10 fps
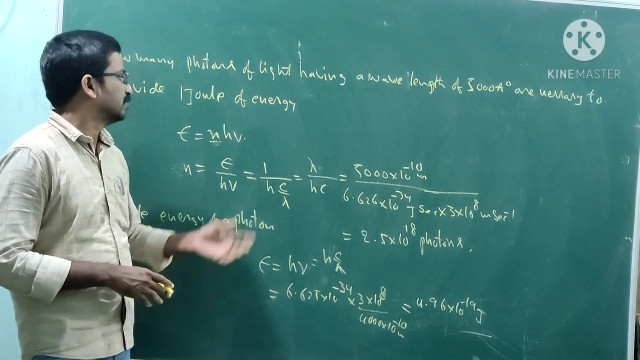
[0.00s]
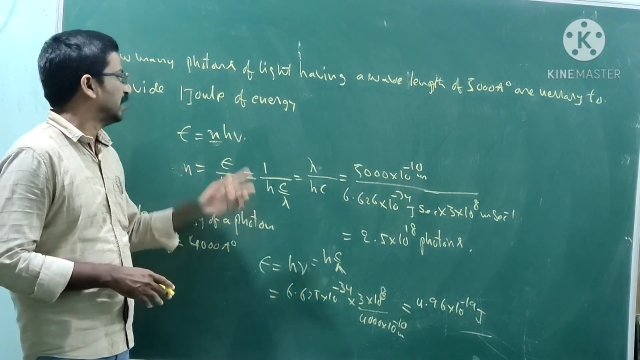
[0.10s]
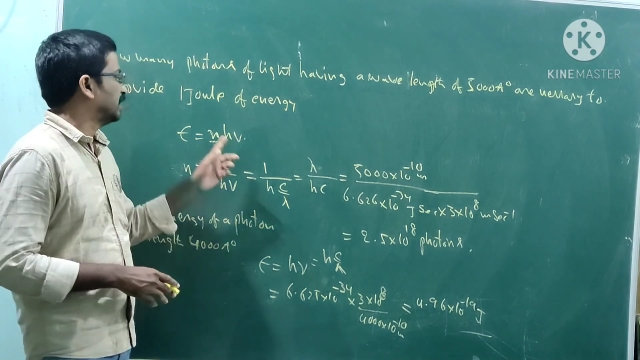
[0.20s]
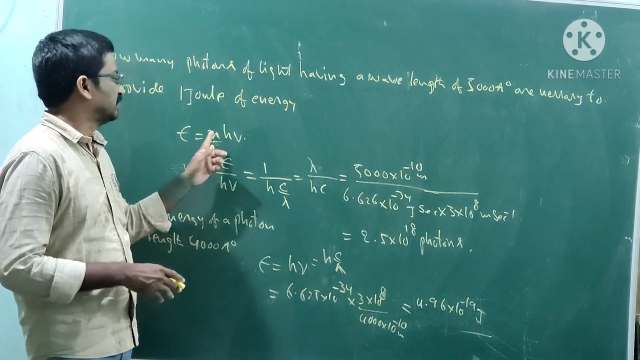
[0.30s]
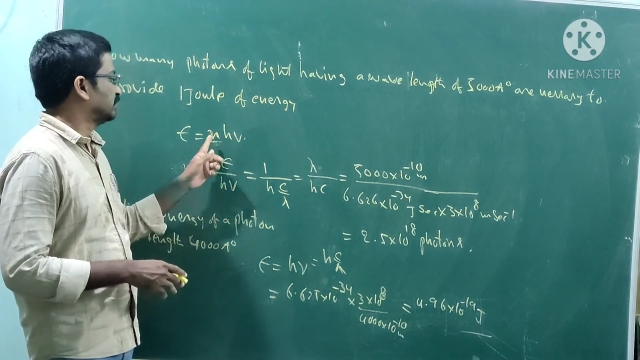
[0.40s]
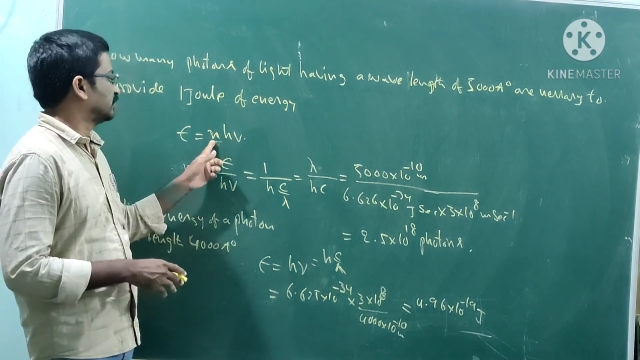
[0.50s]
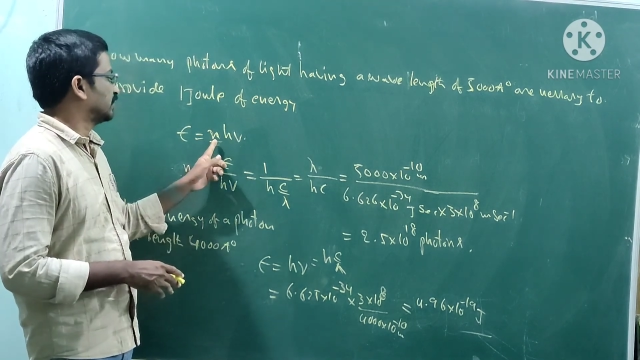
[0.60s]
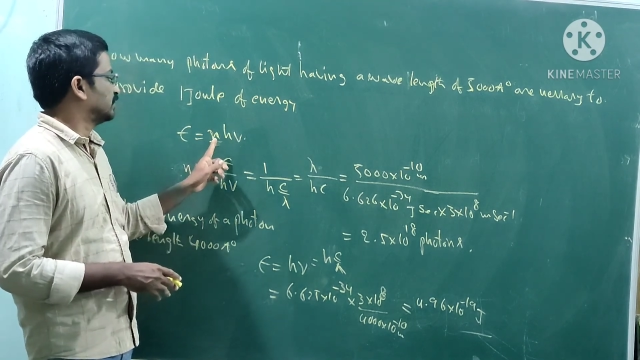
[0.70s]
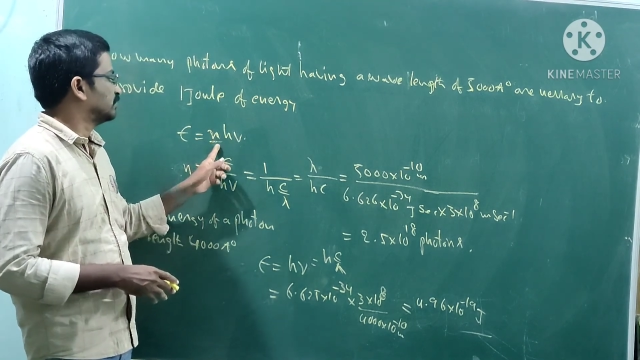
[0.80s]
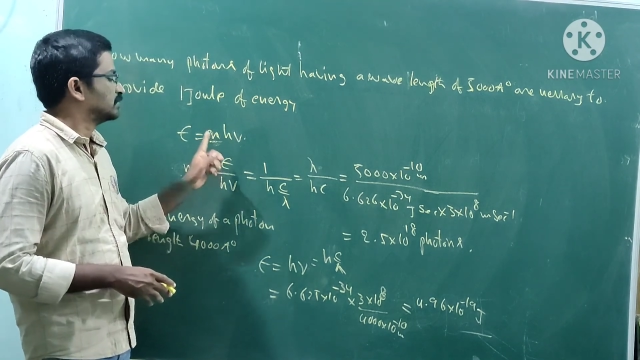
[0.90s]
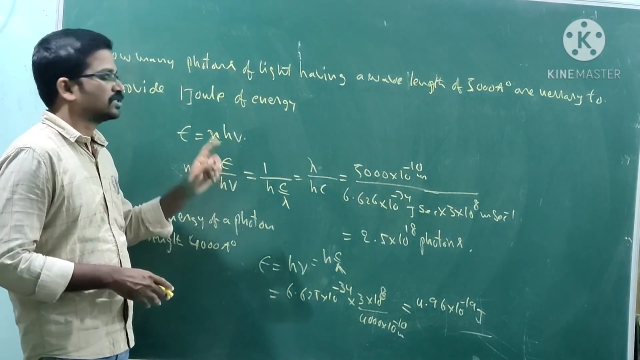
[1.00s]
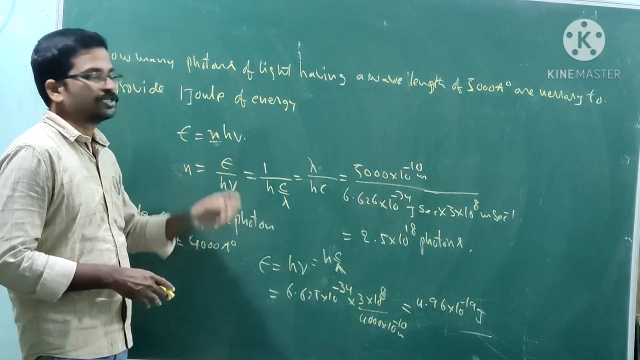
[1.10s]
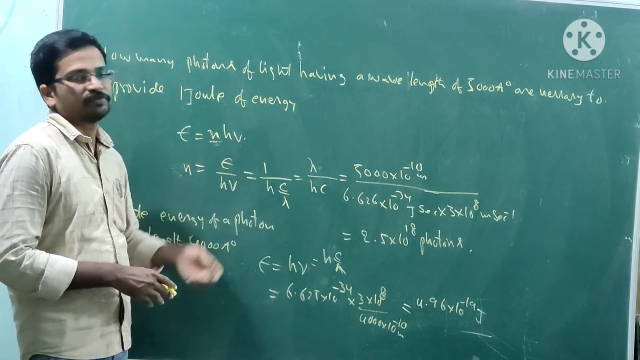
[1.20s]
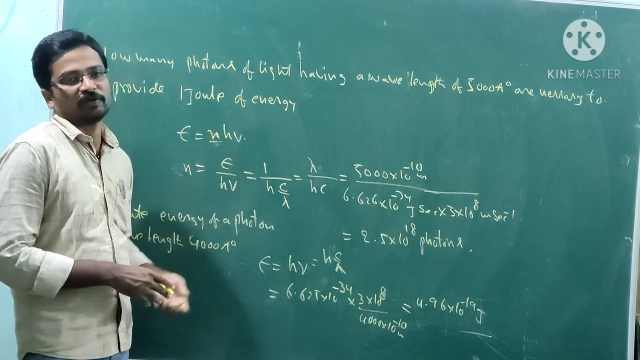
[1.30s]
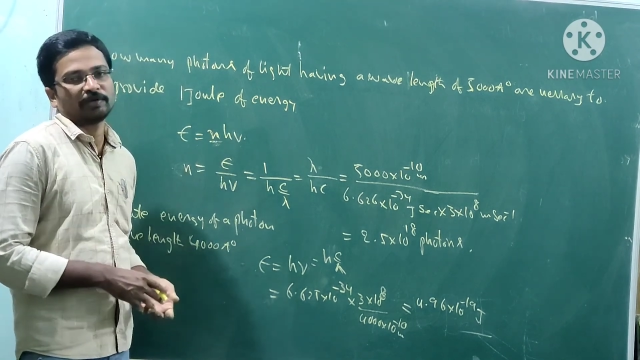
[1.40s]
then you can use
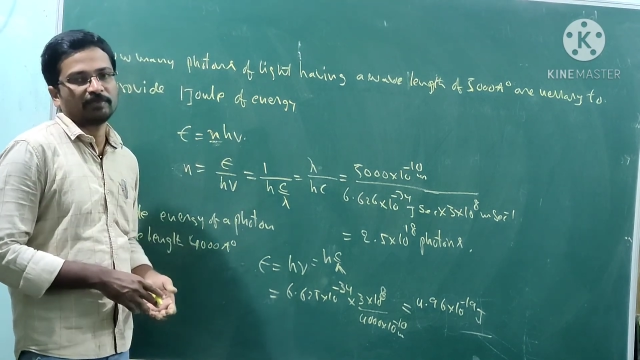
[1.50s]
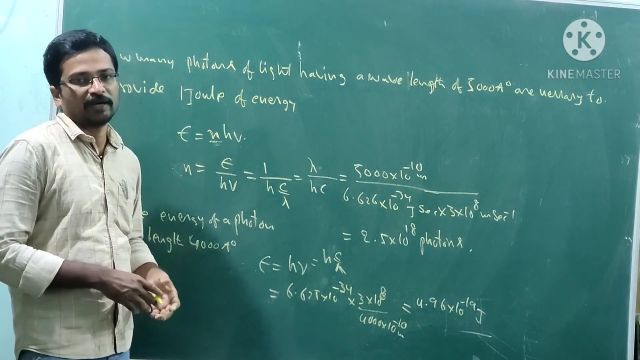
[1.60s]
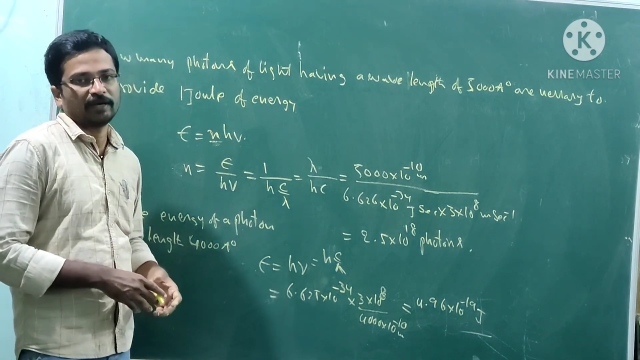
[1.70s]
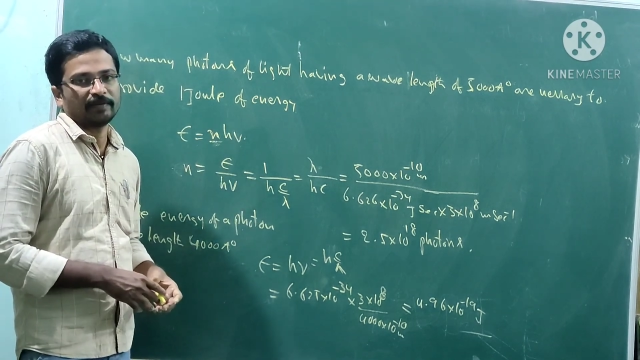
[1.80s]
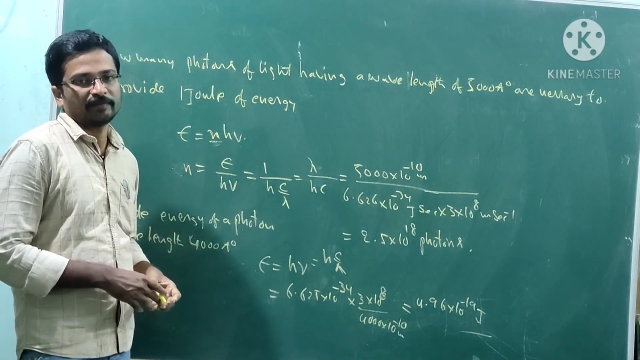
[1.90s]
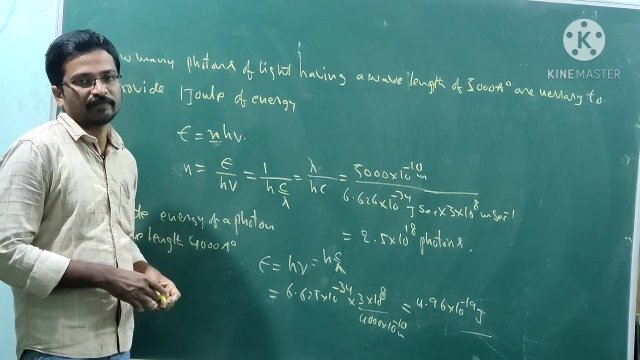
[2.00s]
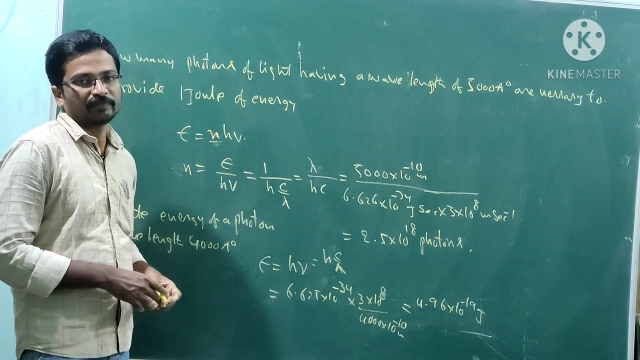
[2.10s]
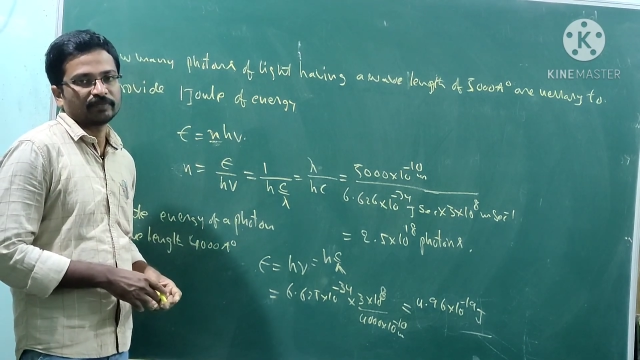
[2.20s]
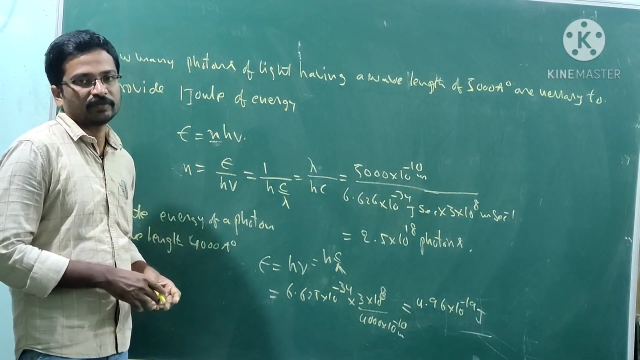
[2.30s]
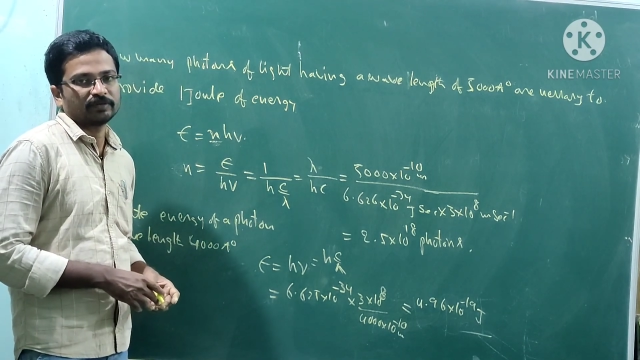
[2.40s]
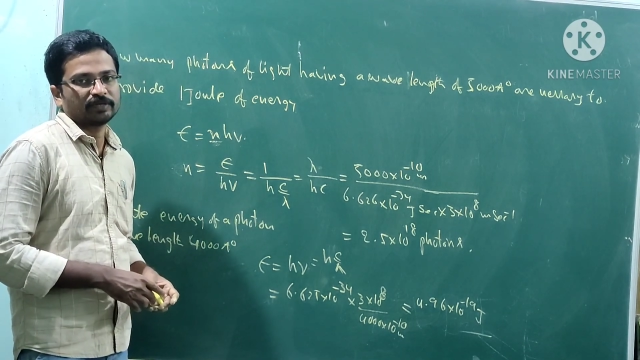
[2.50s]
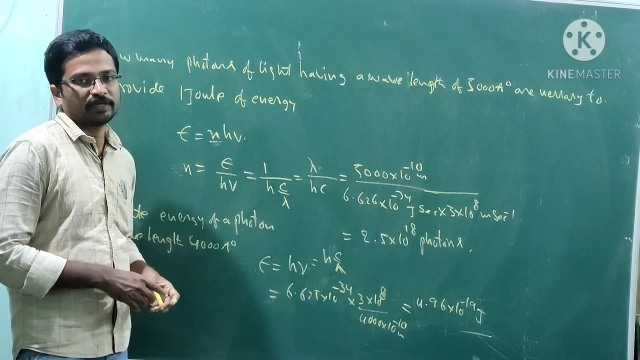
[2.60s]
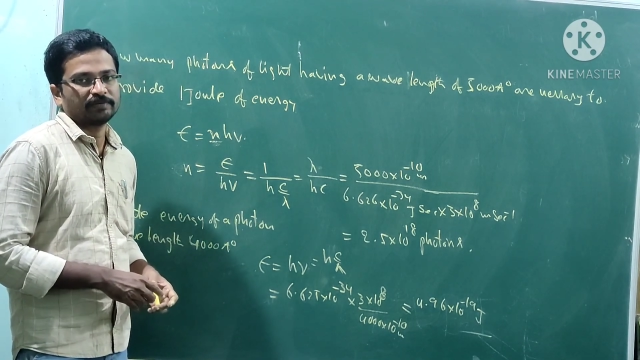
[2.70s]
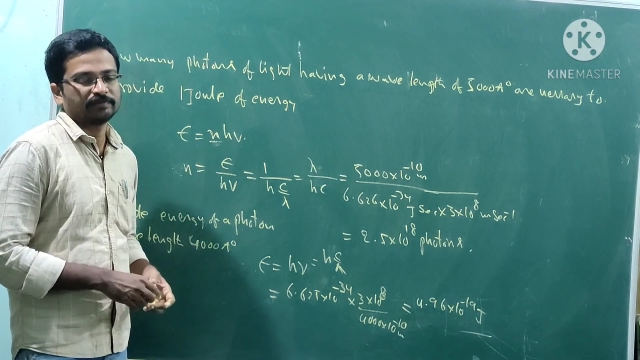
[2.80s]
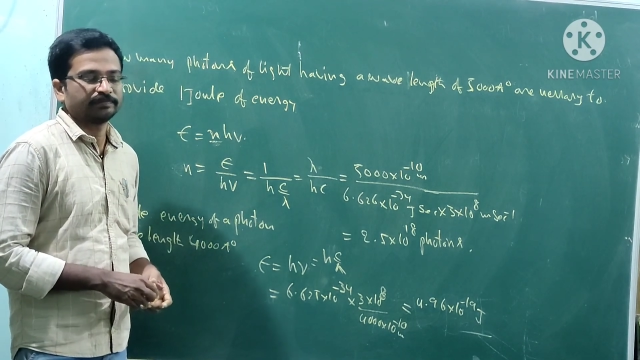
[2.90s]
this formula.
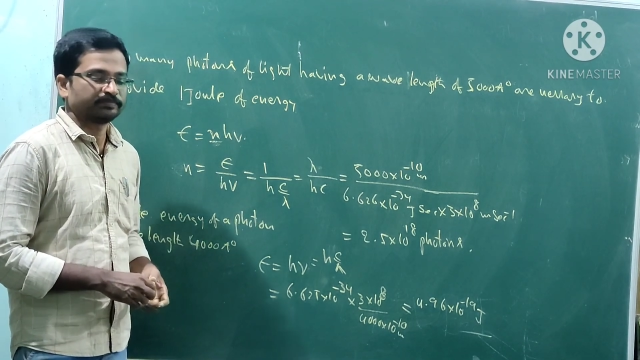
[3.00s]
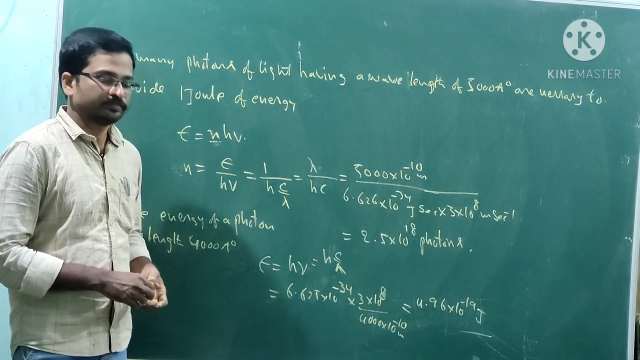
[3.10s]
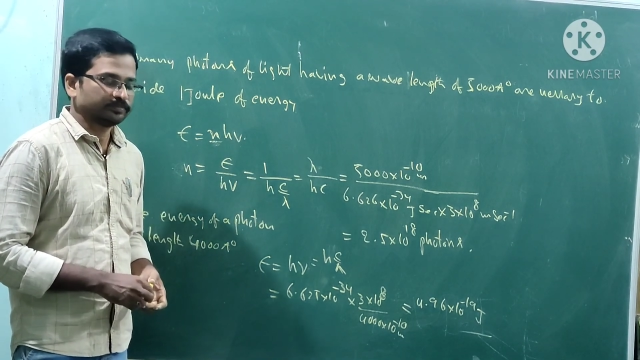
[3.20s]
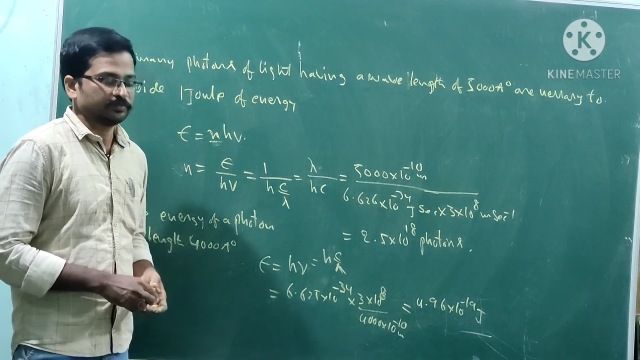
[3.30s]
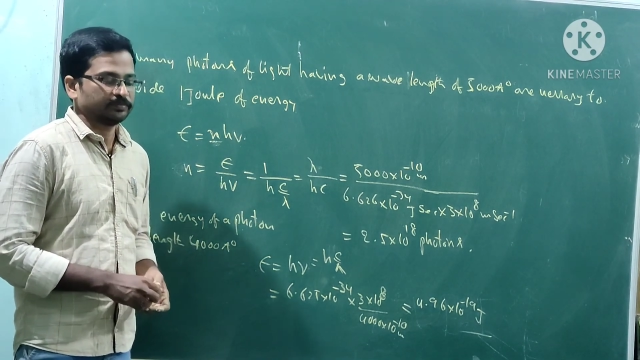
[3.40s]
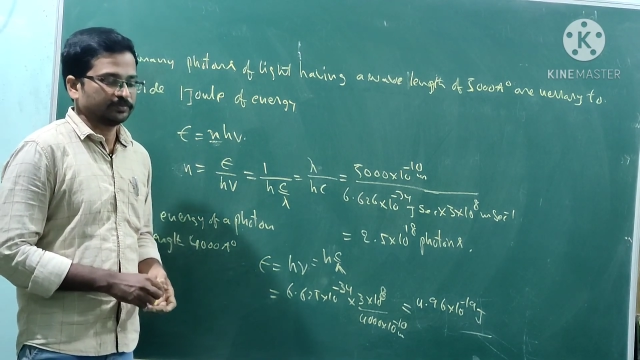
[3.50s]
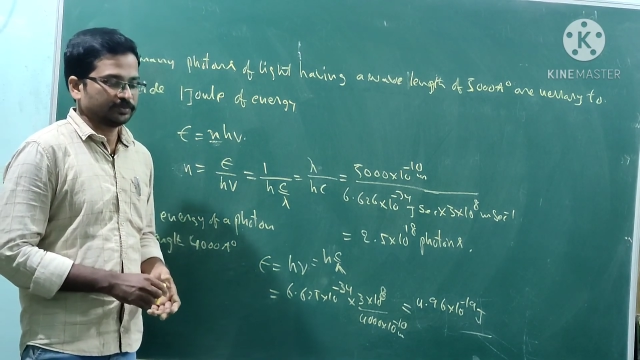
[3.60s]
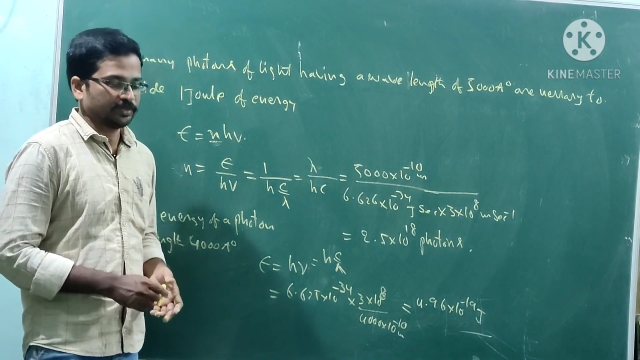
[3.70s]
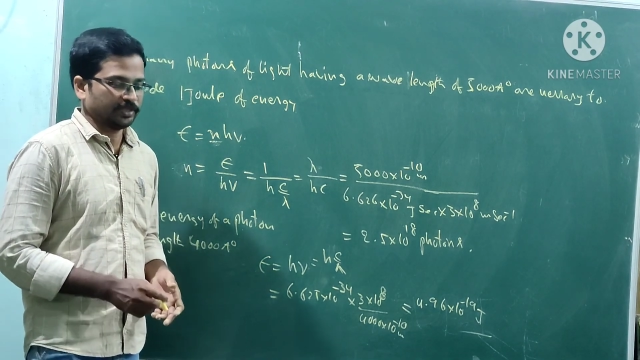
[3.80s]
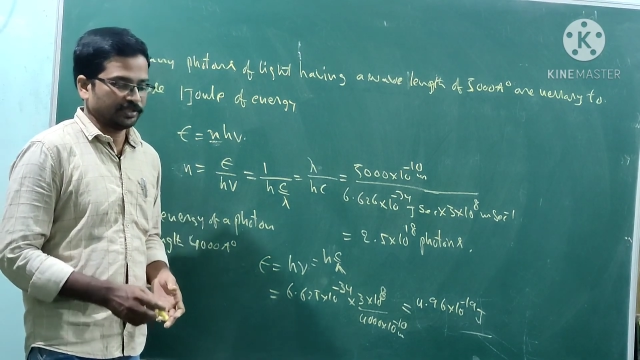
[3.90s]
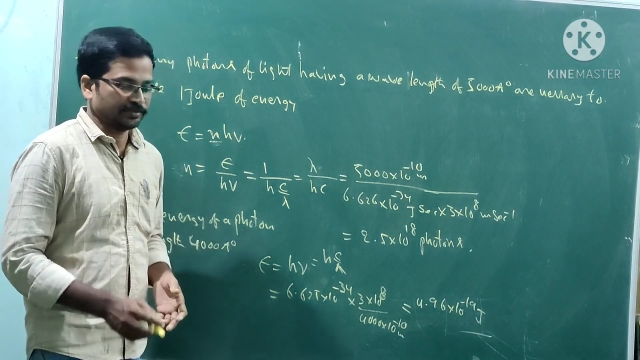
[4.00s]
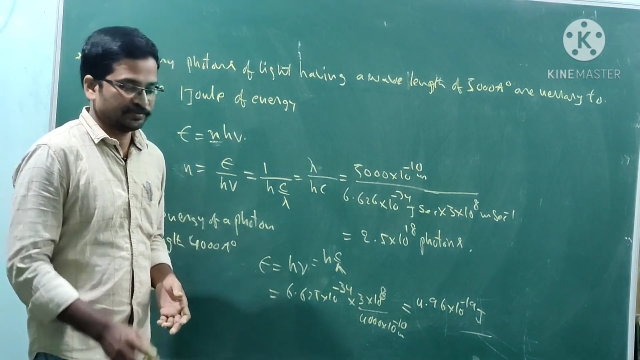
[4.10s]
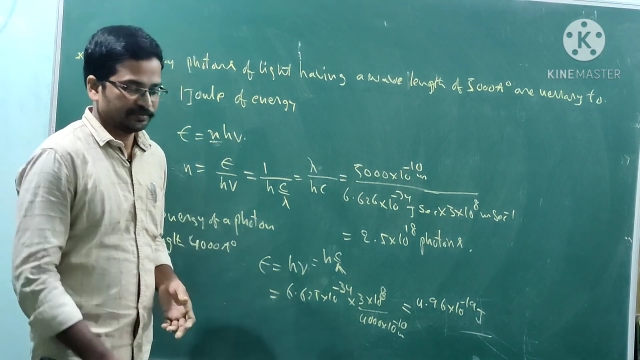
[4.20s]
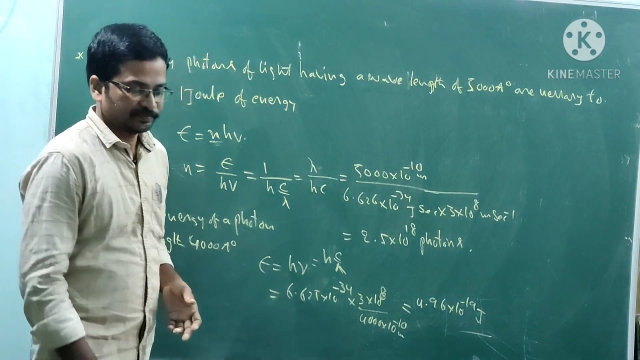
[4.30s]
Okay, thank you.